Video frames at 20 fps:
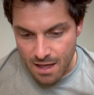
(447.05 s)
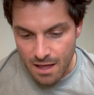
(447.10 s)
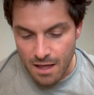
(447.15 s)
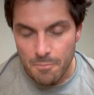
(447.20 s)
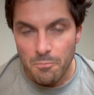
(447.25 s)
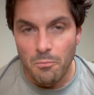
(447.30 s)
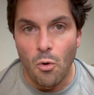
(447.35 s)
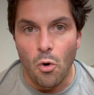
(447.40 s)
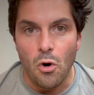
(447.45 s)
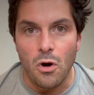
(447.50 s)

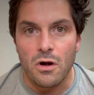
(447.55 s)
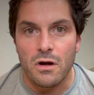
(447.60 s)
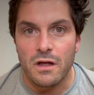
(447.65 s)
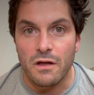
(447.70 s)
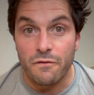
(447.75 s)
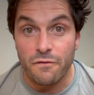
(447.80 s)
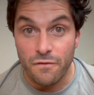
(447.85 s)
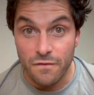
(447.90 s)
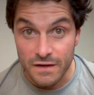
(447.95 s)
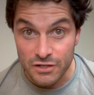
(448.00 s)
more
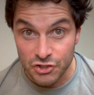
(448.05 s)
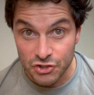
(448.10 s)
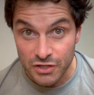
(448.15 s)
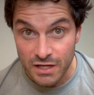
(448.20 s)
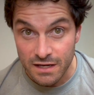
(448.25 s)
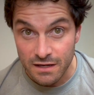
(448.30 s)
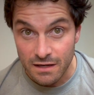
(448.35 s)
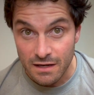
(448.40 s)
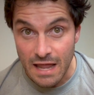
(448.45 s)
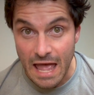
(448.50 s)

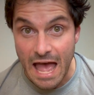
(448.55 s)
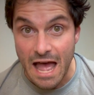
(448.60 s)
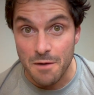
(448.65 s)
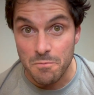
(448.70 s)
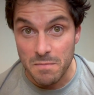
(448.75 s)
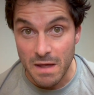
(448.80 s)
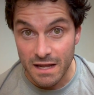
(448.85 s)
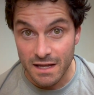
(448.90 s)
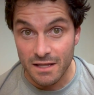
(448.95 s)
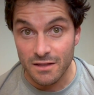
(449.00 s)
efficient at
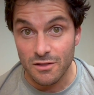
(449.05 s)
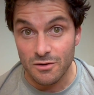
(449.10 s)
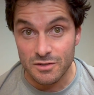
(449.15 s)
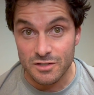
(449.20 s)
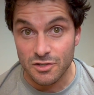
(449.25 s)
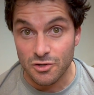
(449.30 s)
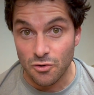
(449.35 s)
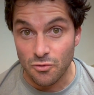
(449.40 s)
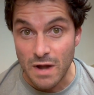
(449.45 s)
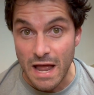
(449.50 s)
making those
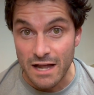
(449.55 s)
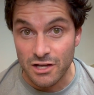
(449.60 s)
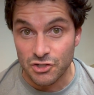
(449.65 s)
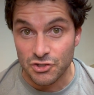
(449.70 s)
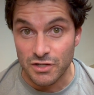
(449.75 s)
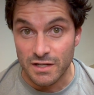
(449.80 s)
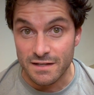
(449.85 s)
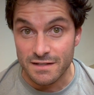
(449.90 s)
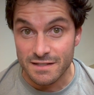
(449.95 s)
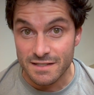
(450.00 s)

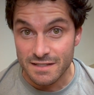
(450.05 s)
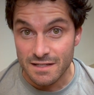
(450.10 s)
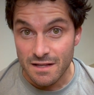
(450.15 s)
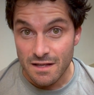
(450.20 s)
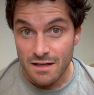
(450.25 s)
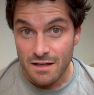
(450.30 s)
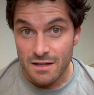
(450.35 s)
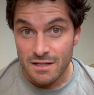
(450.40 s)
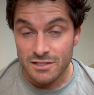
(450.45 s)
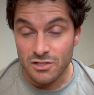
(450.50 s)
corrections.
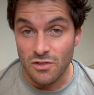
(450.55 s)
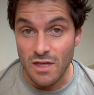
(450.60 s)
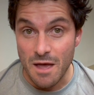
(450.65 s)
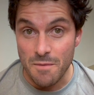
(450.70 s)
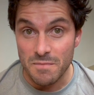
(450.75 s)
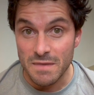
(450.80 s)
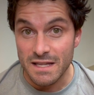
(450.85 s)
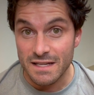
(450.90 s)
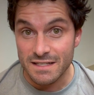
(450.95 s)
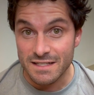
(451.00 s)
So that
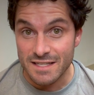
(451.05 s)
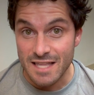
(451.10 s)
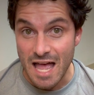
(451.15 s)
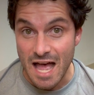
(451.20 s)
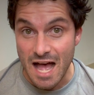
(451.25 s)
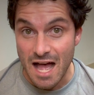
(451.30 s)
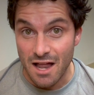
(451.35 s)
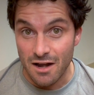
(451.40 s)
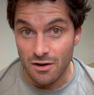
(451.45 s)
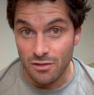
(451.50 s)
means
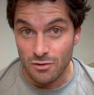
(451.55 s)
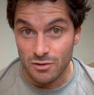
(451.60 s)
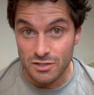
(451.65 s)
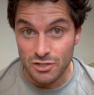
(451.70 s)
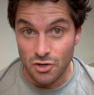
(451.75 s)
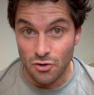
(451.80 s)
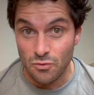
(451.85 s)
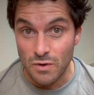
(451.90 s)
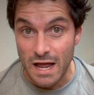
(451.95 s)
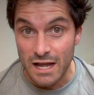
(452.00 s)
that those
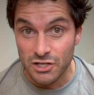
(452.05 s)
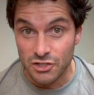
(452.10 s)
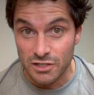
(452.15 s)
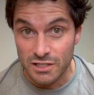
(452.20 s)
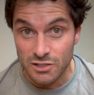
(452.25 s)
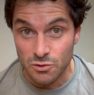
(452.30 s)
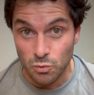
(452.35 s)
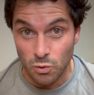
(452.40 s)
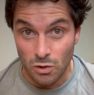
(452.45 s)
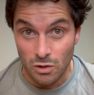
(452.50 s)

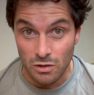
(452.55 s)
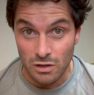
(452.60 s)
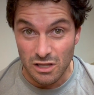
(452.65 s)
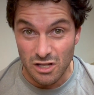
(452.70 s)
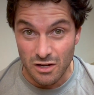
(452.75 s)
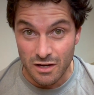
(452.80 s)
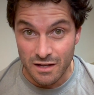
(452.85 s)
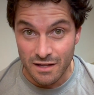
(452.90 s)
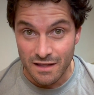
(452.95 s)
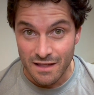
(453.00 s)
corrections will
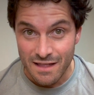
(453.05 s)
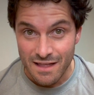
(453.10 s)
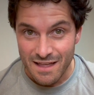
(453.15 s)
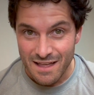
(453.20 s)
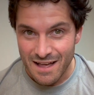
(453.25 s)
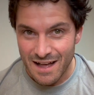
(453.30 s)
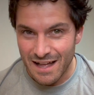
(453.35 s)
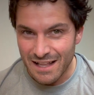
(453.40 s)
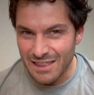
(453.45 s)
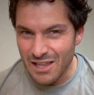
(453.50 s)
look
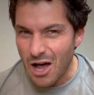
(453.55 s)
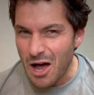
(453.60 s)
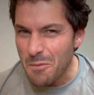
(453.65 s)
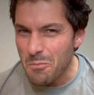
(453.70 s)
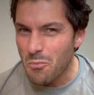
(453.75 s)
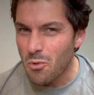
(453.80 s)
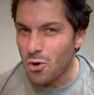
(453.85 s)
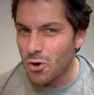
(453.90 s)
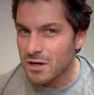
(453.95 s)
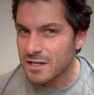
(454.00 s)
a lot
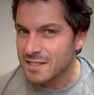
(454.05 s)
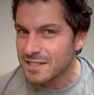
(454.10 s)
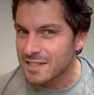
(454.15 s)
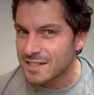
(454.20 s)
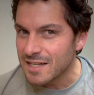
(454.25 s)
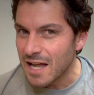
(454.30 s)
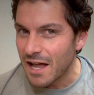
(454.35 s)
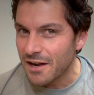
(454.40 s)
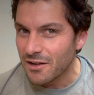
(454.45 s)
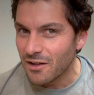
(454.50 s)
more
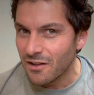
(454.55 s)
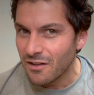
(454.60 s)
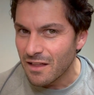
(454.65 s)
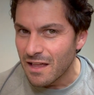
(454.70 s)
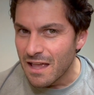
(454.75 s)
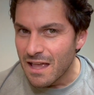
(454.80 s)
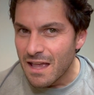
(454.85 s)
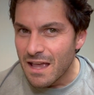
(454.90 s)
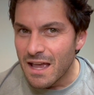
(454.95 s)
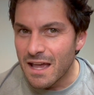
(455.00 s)
subtle,
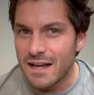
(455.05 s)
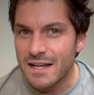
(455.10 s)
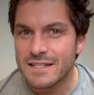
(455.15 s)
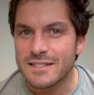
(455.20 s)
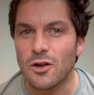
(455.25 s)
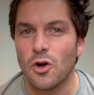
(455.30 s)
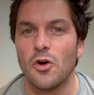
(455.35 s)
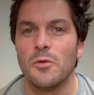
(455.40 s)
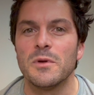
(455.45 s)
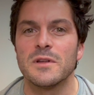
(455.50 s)
and it's
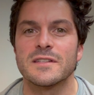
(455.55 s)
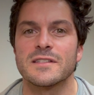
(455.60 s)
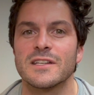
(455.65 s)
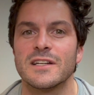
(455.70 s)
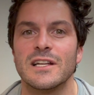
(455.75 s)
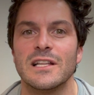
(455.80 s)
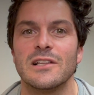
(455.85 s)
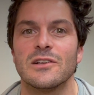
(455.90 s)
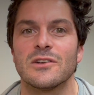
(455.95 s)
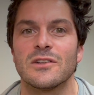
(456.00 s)
almost
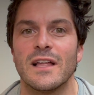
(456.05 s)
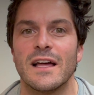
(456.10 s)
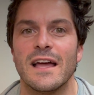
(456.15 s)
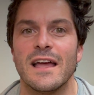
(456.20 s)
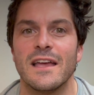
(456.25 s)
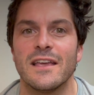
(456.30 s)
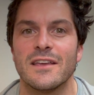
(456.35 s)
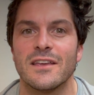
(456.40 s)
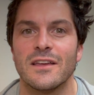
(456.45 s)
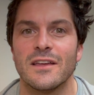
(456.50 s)
going to look
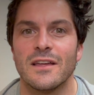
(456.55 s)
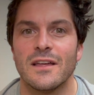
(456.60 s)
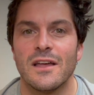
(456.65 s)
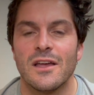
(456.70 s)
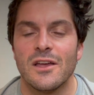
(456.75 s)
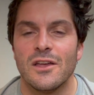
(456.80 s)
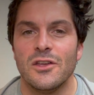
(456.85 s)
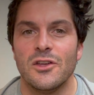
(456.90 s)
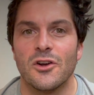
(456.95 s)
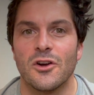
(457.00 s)
like
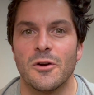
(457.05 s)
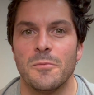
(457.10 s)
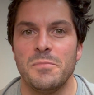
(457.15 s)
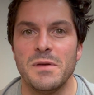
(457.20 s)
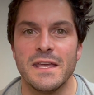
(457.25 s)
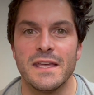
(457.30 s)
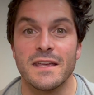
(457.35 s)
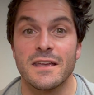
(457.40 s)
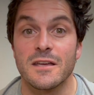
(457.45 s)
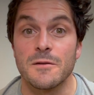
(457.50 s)
you're
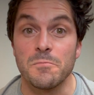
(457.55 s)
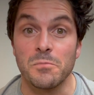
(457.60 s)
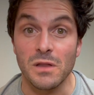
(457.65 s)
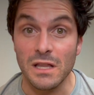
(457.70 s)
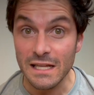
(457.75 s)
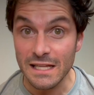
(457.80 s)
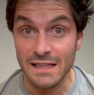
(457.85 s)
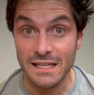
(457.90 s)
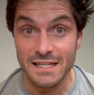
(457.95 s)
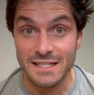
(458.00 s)
being
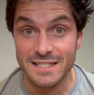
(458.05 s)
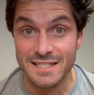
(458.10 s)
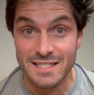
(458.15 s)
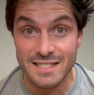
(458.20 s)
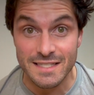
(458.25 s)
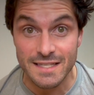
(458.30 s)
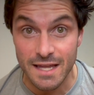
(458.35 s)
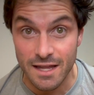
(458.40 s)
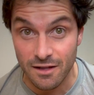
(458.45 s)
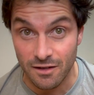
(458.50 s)
completely
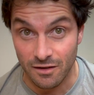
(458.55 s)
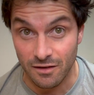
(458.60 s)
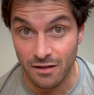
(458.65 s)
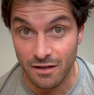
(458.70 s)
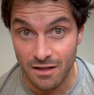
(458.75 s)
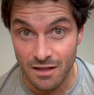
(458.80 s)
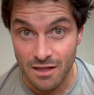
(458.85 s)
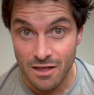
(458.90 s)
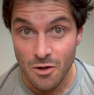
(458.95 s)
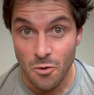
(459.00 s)
still
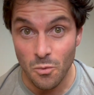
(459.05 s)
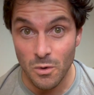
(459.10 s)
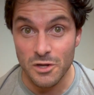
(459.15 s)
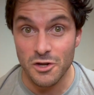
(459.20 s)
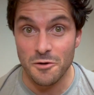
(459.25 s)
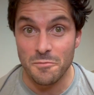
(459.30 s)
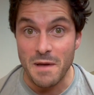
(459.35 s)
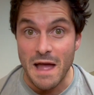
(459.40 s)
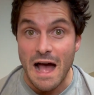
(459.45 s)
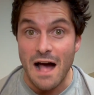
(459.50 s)
when
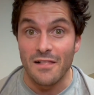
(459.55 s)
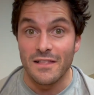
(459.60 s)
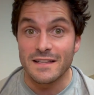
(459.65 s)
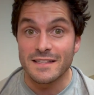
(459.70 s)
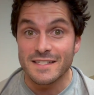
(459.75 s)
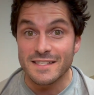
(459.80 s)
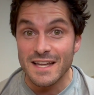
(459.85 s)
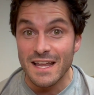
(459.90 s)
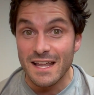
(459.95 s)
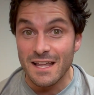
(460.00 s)
you're
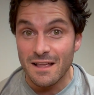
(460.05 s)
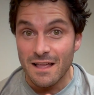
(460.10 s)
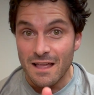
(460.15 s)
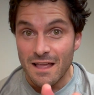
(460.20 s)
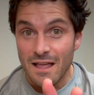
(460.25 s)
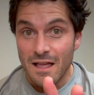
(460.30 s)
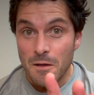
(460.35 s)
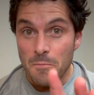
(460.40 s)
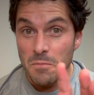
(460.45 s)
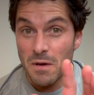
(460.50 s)
balancing.
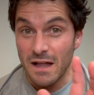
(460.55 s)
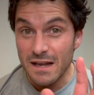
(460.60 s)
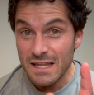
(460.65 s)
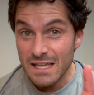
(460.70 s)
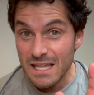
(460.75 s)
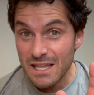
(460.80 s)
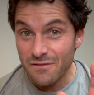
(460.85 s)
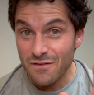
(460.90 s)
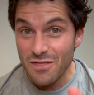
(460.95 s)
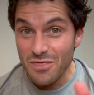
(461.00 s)
But
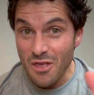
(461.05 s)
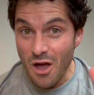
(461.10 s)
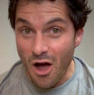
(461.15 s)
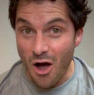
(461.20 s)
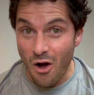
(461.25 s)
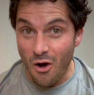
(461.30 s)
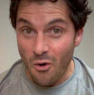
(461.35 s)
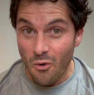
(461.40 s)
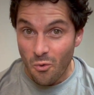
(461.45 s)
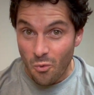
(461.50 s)
even
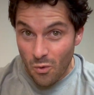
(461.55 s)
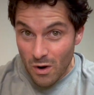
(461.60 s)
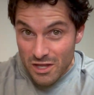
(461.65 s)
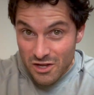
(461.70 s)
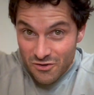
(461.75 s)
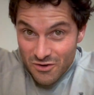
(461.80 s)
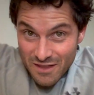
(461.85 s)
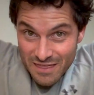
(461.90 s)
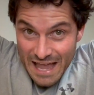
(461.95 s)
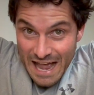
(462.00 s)
though when
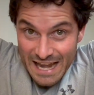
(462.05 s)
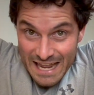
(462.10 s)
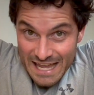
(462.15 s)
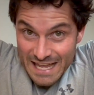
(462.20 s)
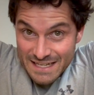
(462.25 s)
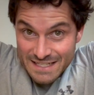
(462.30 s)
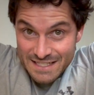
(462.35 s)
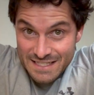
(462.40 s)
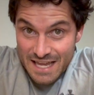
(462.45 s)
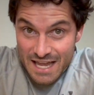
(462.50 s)
you're in that
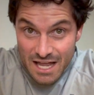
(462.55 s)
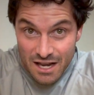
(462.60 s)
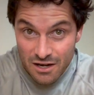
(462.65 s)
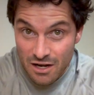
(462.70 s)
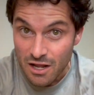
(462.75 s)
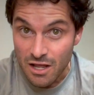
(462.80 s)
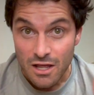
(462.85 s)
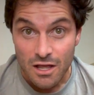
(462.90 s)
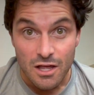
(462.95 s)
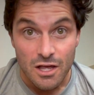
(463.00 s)
handstand,
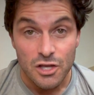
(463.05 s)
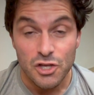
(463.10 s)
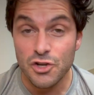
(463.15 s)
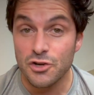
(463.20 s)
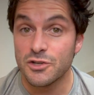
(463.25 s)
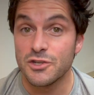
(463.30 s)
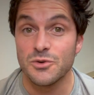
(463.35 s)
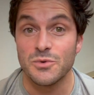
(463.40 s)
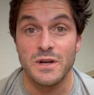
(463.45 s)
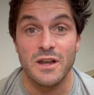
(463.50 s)

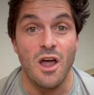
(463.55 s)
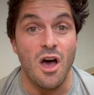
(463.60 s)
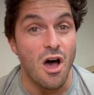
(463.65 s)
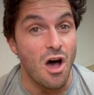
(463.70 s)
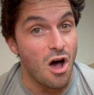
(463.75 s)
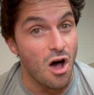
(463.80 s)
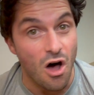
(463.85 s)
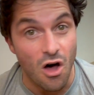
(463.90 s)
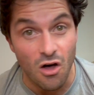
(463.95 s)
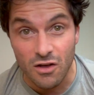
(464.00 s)
you're doing
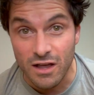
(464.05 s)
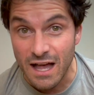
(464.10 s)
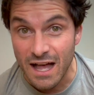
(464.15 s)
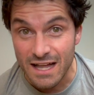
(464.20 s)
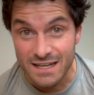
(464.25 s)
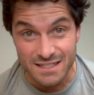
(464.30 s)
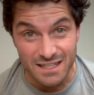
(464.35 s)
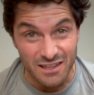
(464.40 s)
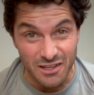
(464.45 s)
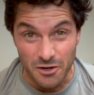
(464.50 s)
all
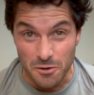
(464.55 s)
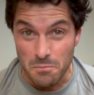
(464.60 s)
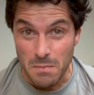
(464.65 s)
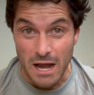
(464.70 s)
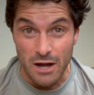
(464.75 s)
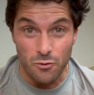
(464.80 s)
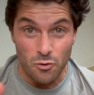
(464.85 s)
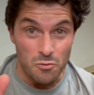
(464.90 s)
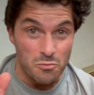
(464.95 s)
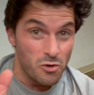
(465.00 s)
kinds of little
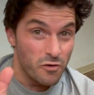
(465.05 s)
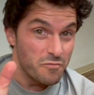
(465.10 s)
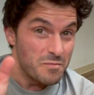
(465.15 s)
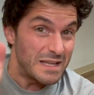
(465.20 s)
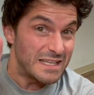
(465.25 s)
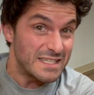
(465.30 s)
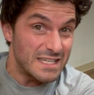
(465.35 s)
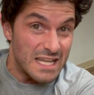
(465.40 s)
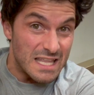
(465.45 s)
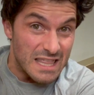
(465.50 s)
micro
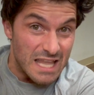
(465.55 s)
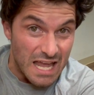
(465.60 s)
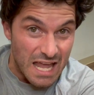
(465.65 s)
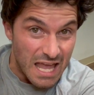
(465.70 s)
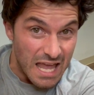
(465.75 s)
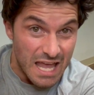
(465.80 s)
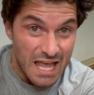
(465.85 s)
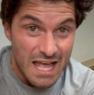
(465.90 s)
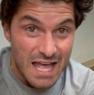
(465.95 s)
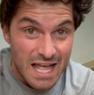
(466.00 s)
movements in the
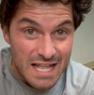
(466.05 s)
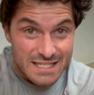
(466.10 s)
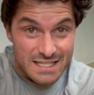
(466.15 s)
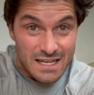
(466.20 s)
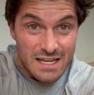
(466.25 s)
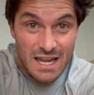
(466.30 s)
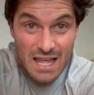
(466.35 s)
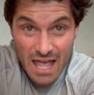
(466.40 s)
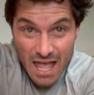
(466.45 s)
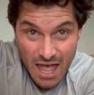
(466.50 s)
hands
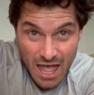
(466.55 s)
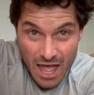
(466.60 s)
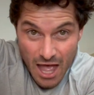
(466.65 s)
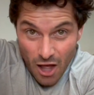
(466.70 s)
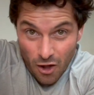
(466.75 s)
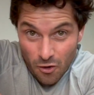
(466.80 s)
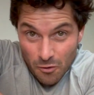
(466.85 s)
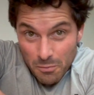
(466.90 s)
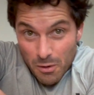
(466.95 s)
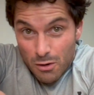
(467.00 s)
and
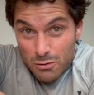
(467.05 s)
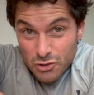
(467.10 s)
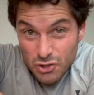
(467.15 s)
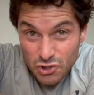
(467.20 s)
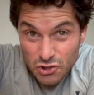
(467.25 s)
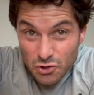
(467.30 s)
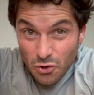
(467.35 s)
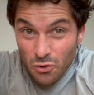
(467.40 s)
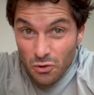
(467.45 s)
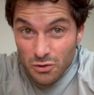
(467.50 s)
elbows,
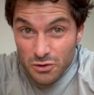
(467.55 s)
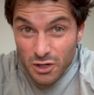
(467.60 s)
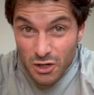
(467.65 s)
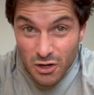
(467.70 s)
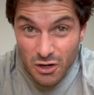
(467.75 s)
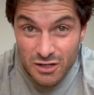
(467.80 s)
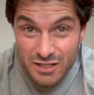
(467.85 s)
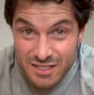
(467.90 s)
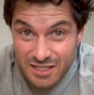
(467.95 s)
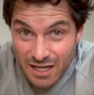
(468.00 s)

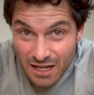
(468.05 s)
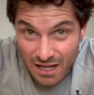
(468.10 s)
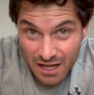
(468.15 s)
shoulders.